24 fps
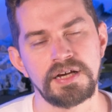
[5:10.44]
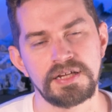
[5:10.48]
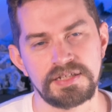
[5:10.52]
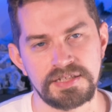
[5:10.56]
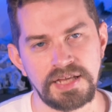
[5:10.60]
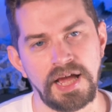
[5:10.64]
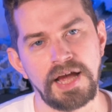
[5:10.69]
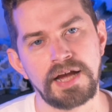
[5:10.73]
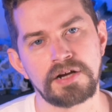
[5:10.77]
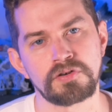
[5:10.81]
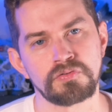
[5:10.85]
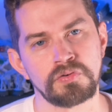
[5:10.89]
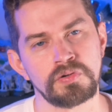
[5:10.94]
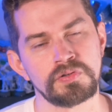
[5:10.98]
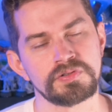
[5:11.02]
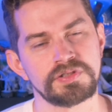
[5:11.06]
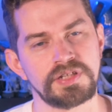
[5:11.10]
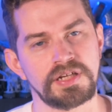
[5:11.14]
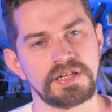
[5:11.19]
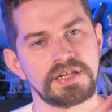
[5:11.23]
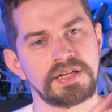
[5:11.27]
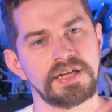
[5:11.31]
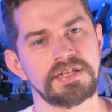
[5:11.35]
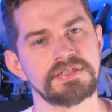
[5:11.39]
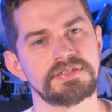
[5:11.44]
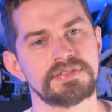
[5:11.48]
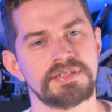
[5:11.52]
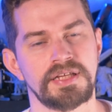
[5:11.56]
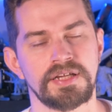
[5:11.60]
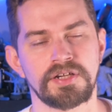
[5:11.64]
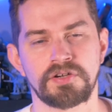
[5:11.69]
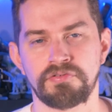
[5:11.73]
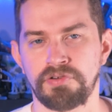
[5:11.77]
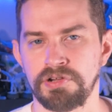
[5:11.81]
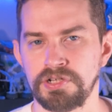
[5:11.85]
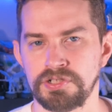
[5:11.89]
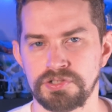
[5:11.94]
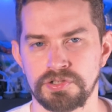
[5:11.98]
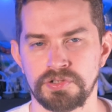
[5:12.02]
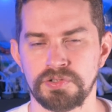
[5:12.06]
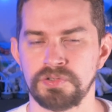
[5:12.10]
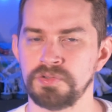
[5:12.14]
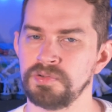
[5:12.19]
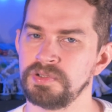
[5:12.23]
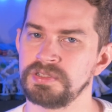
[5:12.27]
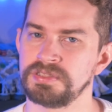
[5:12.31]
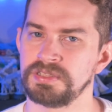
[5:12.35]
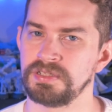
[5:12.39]
attack rolls against a creature
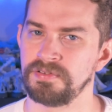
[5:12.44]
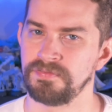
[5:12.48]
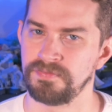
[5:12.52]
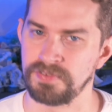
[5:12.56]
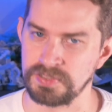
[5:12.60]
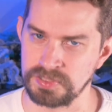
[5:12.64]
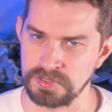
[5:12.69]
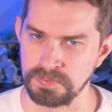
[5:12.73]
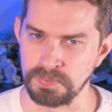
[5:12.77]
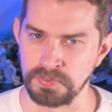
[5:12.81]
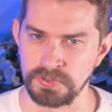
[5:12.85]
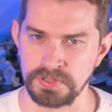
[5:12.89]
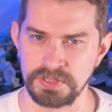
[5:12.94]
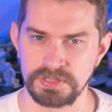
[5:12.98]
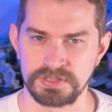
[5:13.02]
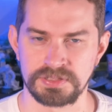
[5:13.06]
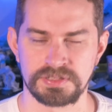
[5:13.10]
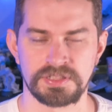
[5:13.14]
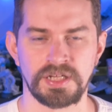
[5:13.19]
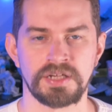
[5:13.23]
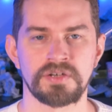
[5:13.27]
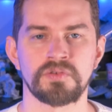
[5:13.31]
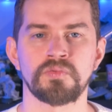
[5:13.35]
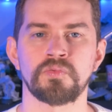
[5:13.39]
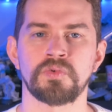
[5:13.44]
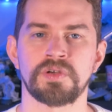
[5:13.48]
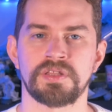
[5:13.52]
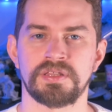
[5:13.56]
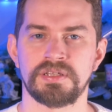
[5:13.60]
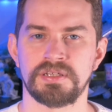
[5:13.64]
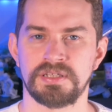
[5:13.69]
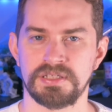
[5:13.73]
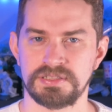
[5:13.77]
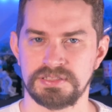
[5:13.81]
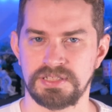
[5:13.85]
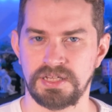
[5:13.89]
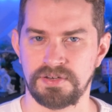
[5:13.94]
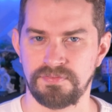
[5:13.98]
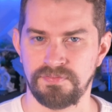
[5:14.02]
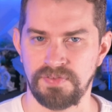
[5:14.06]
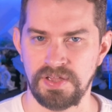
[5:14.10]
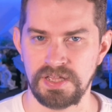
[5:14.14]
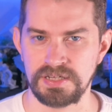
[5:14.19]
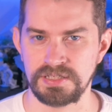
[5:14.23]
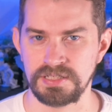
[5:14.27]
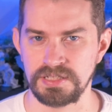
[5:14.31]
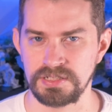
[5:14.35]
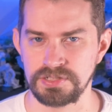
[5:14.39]
who is invisible is done with
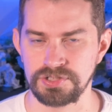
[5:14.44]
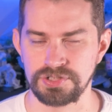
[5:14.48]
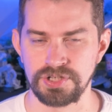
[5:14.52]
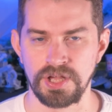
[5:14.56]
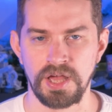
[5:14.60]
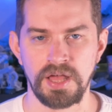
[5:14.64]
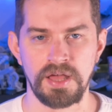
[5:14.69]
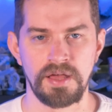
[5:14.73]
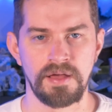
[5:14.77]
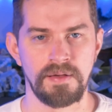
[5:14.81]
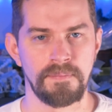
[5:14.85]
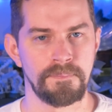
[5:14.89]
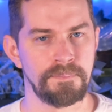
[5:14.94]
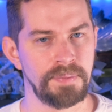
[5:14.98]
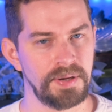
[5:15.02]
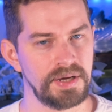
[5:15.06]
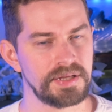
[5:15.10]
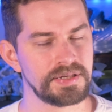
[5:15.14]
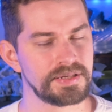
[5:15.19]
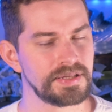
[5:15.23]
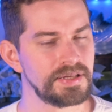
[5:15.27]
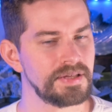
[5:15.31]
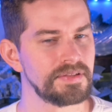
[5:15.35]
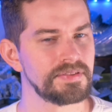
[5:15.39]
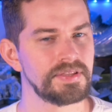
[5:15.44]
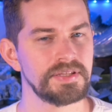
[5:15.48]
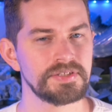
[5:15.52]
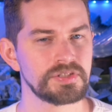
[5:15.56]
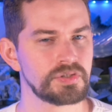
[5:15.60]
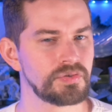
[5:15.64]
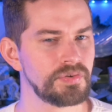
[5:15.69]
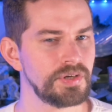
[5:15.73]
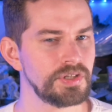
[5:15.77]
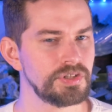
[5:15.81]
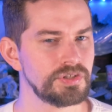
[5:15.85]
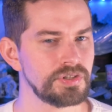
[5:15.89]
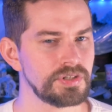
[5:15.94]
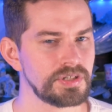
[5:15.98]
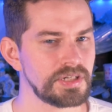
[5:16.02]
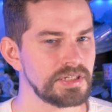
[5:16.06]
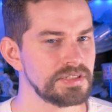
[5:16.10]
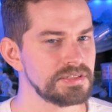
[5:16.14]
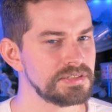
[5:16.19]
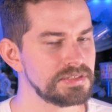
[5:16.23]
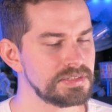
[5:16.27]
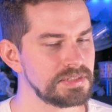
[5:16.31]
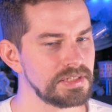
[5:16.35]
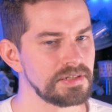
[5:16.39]
disadvantage, but this creature
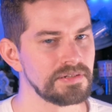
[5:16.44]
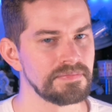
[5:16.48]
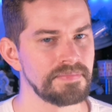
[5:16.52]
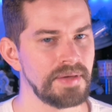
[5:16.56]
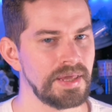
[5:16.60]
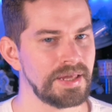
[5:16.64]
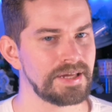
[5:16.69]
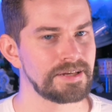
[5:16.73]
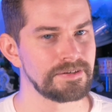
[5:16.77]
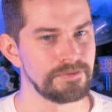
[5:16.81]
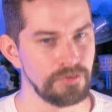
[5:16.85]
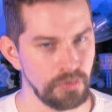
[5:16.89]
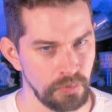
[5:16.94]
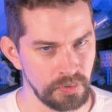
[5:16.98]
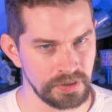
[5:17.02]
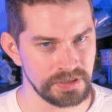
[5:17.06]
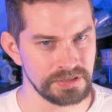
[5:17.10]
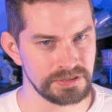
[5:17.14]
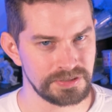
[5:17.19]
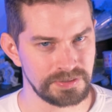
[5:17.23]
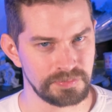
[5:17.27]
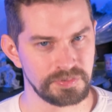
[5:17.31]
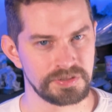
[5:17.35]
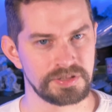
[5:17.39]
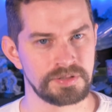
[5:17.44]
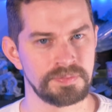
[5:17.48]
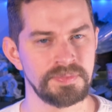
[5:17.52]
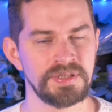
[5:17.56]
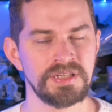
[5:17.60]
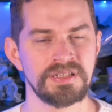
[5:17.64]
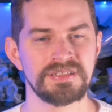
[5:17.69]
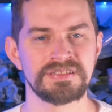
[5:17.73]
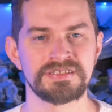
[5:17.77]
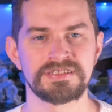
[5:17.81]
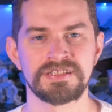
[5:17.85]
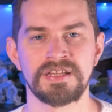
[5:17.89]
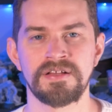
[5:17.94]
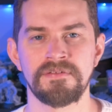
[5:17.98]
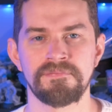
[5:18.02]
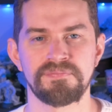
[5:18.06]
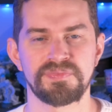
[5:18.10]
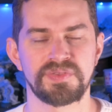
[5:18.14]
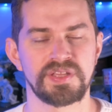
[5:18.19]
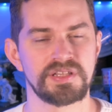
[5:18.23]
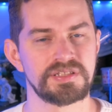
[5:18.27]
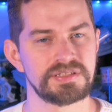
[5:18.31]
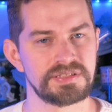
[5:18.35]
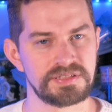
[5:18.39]
can still make noise, which means
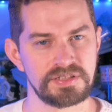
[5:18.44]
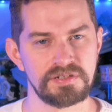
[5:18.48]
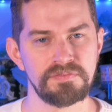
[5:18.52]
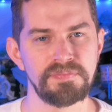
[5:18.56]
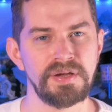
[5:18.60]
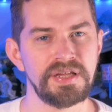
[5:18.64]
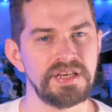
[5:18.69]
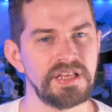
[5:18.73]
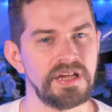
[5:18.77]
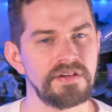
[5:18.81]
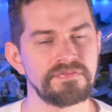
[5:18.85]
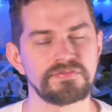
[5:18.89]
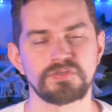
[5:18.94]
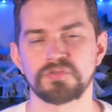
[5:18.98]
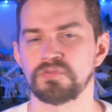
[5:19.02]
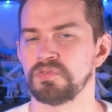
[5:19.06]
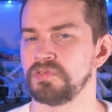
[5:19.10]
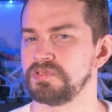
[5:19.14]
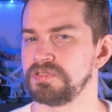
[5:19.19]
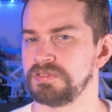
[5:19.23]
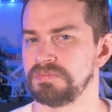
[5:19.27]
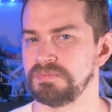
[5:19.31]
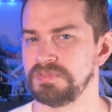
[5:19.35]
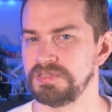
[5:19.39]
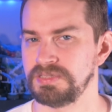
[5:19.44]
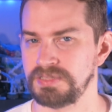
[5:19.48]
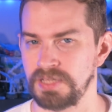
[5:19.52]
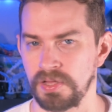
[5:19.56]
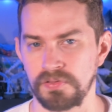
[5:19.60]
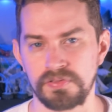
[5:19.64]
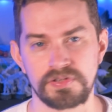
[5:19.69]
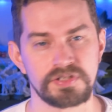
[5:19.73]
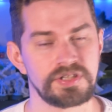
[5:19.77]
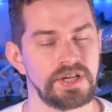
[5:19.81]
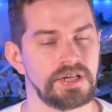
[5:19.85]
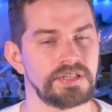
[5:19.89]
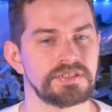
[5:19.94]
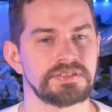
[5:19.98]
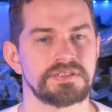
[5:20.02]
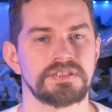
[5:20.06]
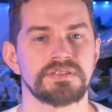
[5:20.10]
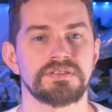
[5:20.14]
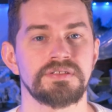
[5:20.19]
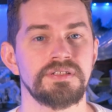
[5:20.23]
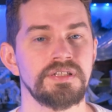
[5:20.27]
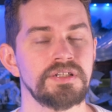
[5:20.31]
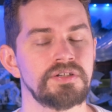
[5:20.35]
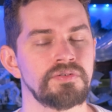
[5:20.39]
they still might have to roll some stealth checks to
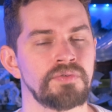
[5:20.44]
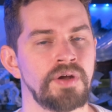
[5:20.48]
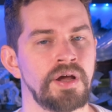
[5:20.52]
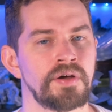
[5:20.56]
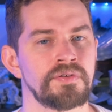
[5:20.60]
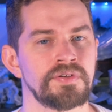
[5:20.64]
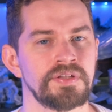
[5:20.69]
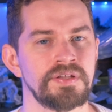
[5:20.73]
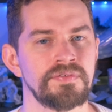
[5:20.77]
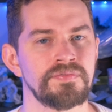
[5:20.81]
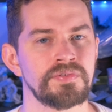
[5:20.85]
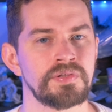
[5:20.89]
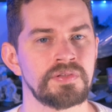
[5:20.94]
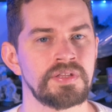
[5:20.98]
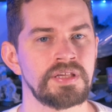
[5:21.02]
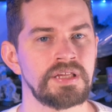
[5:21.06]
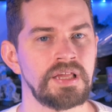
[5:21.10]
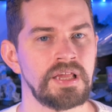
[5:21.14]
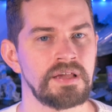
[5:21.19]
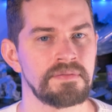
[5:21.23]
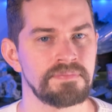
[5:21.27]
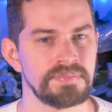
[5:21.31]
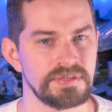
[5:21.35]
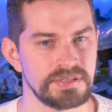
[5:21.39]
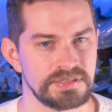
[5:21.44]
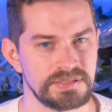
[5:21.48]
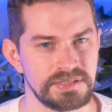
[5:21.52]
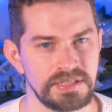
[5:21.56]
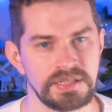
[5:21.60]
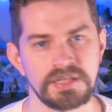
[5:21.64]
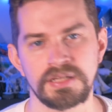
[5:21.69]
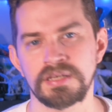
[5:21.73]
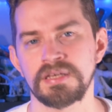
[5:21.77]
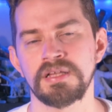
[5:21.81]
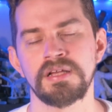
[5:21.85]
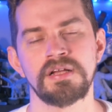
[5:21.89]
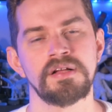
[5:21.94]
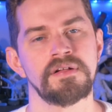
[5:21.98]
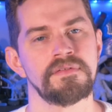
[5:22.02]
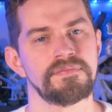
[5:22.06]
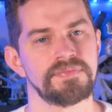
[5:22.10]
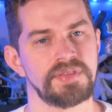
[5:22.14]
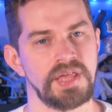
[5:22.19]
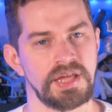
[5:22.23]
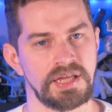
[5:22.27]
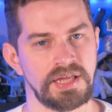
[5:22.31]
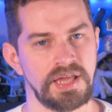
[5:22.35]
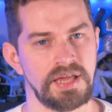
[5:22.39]
sneak around. Even though they can't be seen,
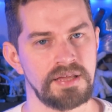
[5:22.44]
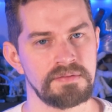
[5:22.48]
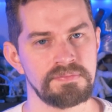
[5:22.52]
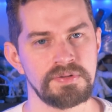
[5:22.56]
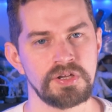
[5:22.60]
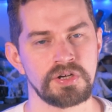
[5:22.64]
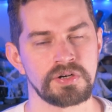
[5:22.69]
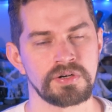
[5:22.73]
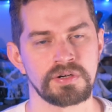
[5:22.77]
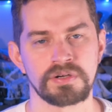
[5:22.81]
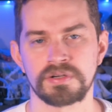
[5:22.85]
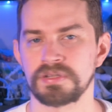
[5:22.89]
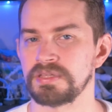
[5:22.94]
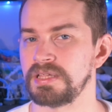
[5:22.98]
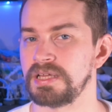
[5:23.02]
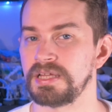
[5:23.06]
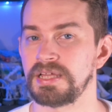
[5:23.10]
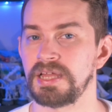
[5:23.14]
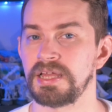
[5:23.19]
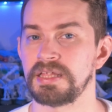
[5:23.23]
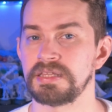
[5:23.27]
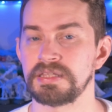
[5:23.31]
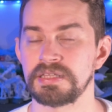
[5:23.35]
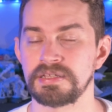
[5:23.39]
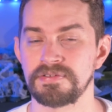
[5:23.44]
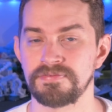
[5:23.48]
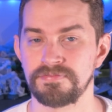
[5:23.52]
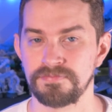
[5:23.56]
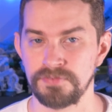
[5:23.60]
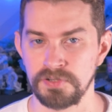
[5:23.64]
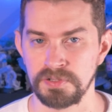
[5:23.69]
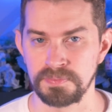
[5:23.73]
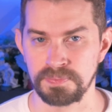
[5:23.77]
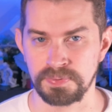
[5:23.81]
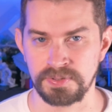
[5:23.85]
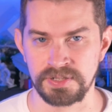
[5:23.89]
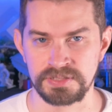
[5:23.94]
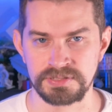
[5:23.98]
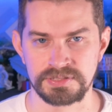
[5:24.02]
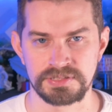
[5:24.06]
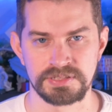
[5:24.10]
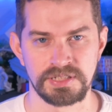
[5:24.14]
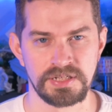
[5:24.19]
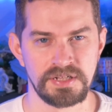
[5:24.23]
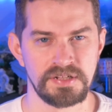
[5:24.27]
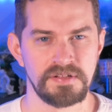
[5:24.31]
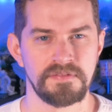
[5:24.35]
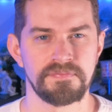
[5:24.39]
they can be heard, they can leave
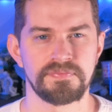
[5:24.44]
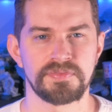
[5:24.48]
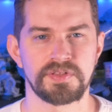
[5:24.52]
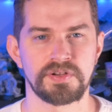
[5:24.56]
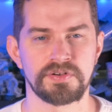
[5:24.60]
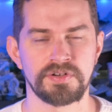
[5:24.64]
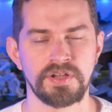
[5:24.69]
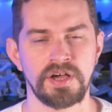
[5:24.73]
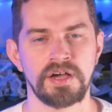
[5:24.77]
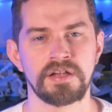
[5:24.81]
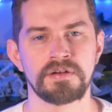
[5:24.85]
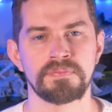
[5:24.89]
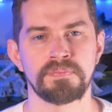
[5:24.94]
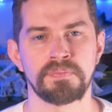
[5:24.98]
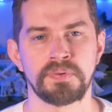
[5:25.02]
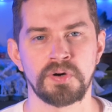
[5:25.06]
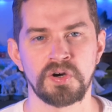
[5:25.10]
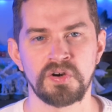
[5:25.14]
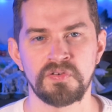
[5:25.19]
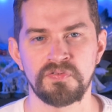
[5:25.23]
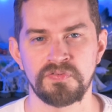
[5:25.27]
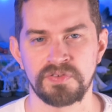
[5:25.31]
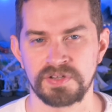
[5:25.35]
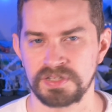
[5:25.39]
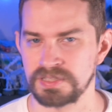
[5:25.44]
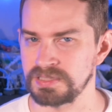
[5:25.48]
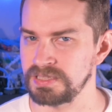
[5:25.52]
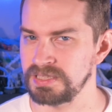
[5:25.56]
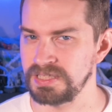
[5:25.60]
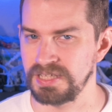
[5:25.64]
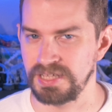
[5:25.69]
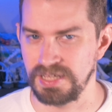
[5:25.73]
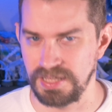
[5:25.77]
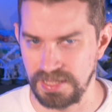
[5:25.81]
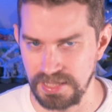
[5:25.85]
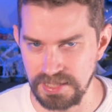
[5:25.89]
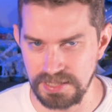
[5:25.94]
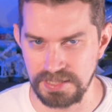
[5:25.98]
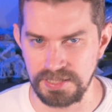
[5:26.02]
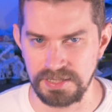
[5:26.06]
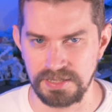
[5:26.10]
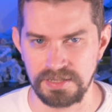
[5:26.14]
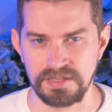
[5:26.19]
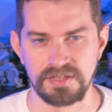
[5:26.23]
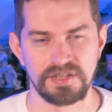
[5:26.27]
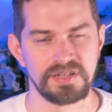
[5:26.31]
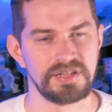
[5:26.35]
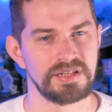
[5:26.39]
footprints. They're not perfectly
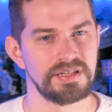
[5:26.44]
hidden